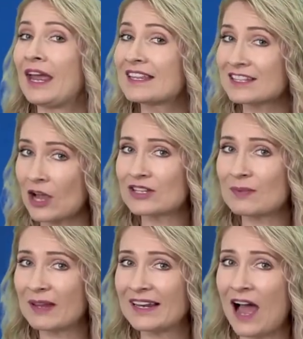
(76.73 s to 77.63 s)
It's going to
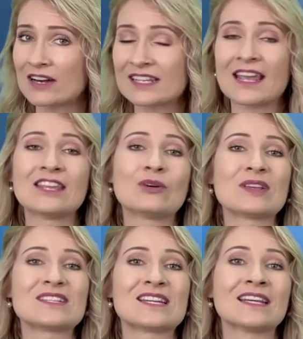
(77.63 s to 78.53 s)
be cloudy here in the
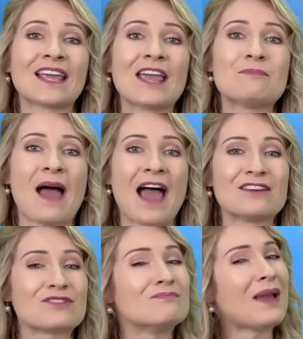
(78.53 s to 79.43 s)
Western Cape
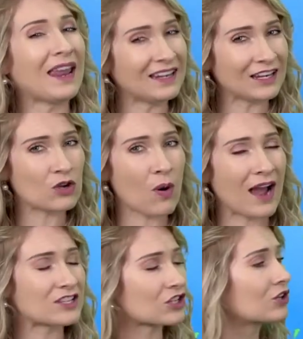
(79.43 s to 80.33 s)
and remaining
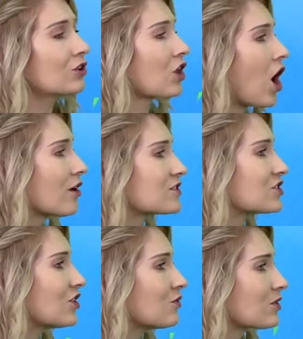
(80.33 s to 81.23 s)
quite a cool
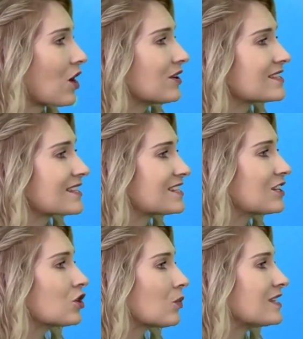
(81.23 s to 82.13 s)
afternoon with only
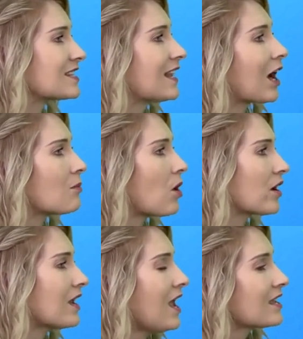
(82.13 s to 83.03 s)
16 degrees in
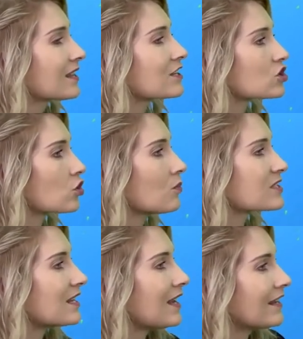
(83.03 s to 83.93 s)
Langebaan. Thunderstorms
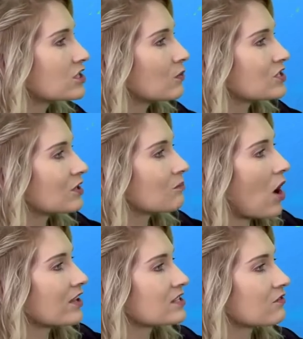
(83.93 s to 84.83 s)
later reaching
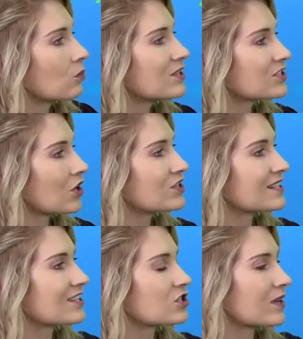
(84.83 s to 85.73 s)
parts of the West
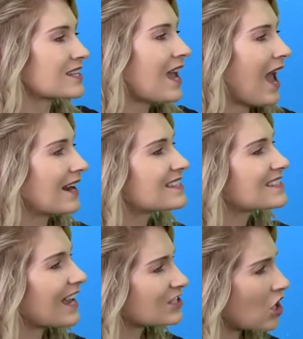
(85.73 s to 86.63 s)
Coast district and a
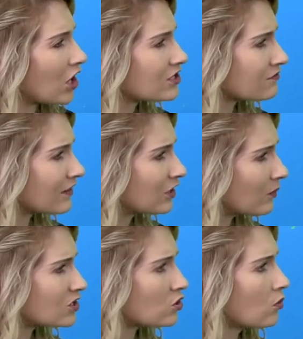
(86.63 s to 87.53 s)
slight chance of a
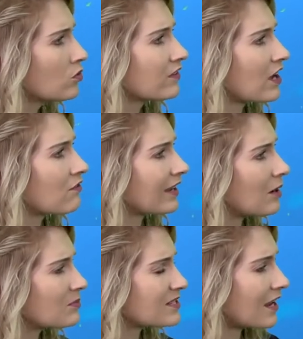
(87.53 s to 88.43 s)
quick storm moving over
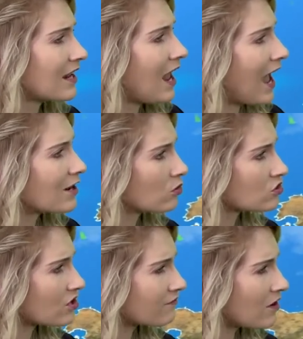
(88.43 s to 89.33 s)
Cape Town, and
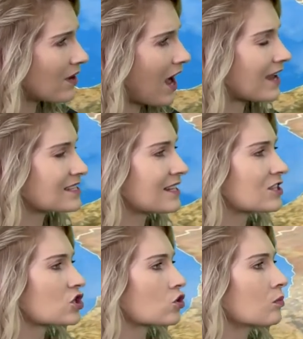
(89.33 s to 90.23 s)
also very
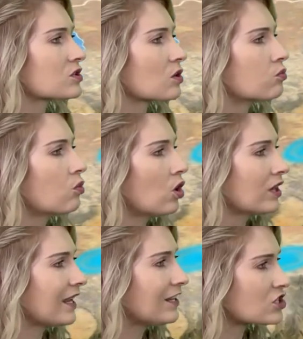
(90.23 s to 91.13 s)
isolated storms
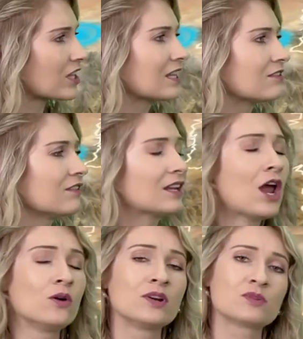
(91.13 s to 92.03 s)
will into the evening
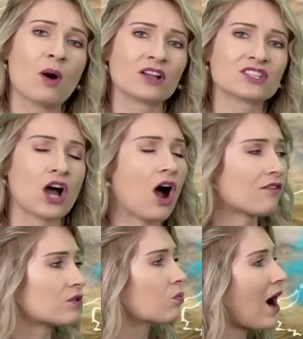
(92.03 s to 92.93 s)
reach parts
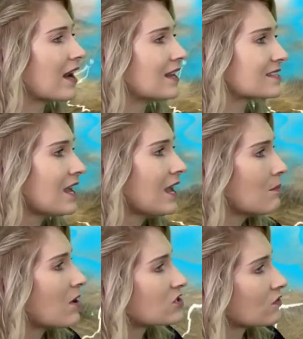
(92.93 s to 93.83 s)
of the Winelands.
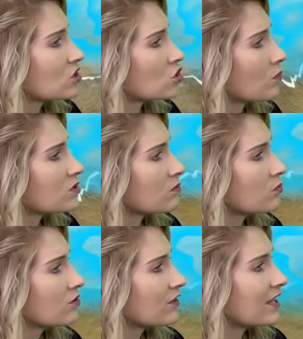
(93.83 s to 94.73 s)
Most of the storms will
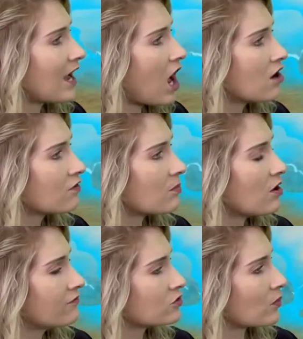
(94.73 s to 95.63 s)
move here over
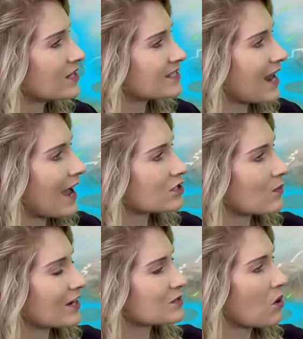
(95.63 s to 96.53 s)
Beaufort West as
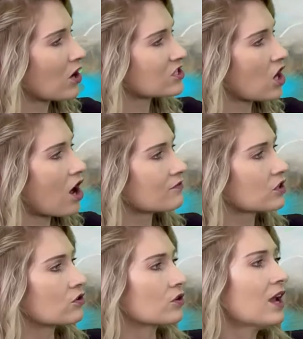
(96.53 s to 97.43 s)
well as parts of the
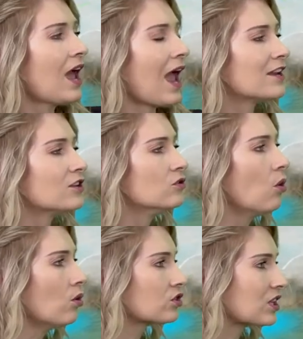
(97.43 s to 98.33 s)
Karoo. A
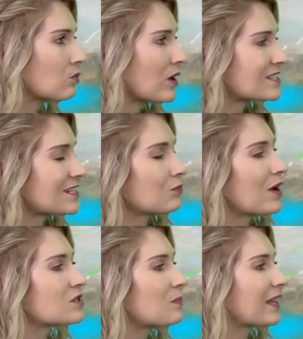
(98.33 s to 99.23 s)
northwesterly
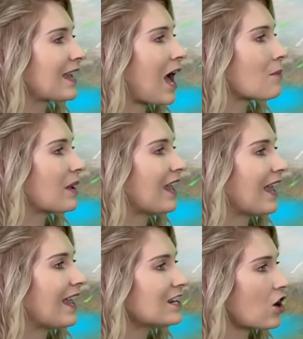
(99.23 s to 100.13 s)
wind picking up
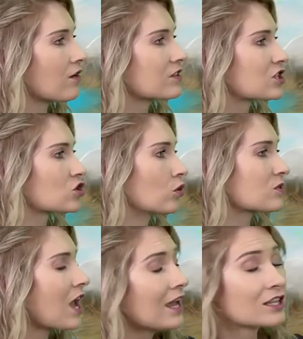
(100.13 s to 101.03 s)
ahead of the
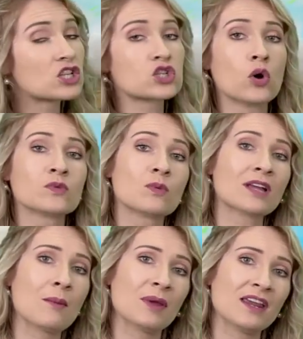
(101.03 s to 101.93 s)
storms. The storms will
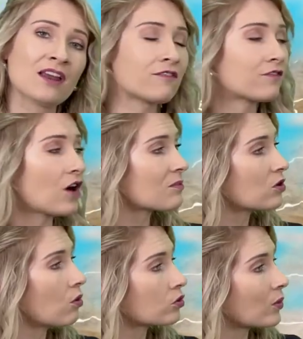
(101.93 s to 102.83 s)
come in from the
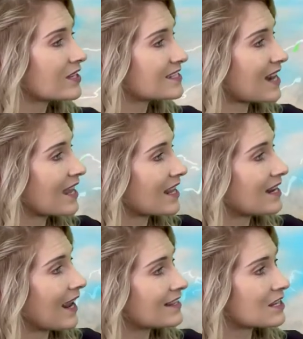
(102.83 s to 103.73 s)
northwest and
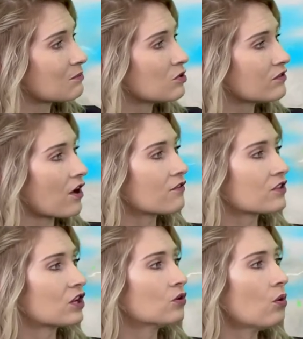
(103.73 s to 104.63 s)
then later move
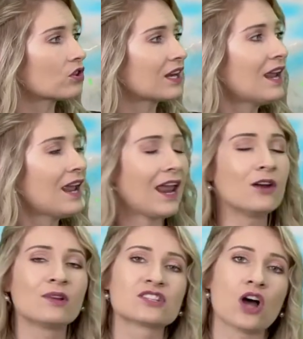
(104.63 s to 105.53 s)
over the northern
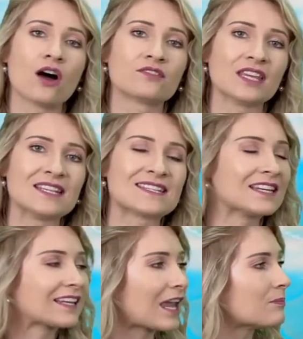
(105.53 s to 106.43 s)
areas of the
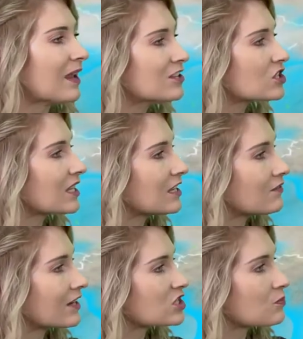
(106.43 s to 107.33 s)
Eastern Cape into the
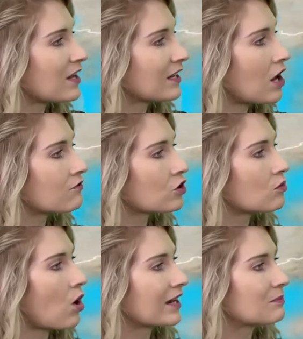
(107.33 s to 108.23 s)
evening, spreading over
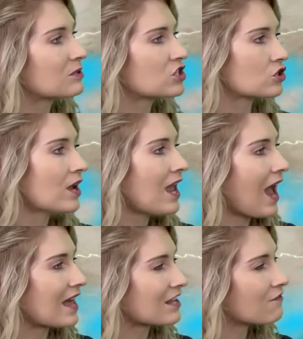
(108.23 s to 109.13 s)
Kumani Bishu,
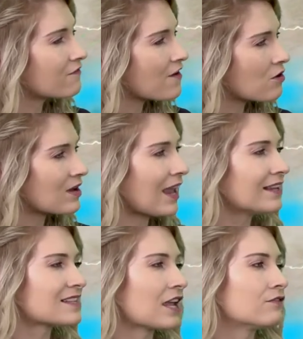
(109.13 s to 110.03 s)
and then very
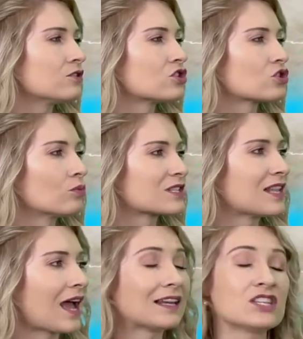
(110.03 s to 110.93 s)
late a few storms
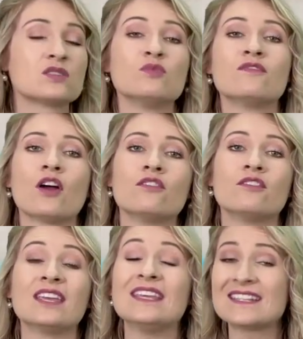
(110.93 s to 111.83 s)
likely to move
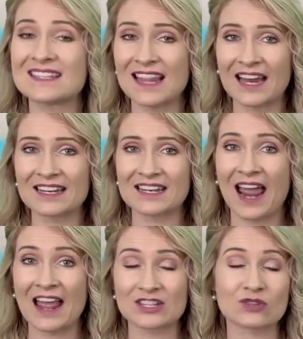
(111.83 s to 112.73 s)
over East London
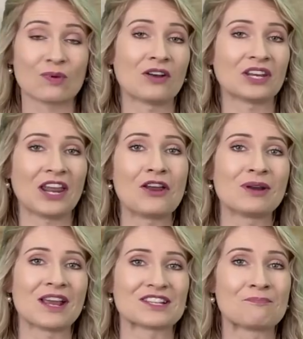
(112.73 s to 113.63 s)
and surrounding
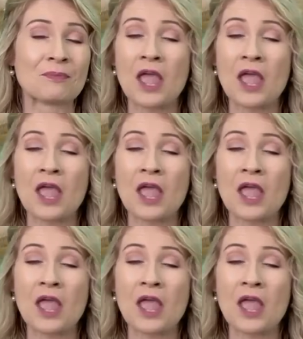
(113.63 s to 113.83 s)
areas.